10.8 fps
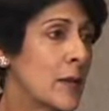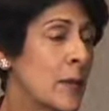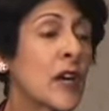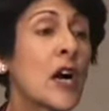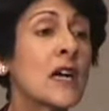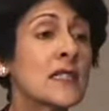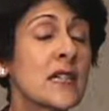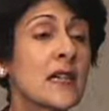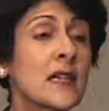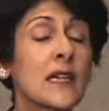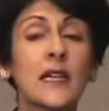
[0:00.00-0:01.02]
Because
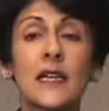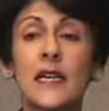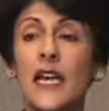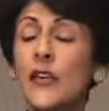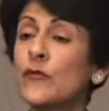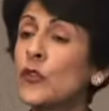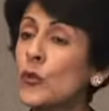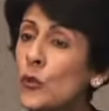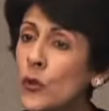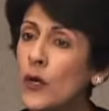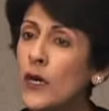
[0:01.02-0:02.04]
if
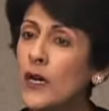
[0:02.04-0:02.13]
you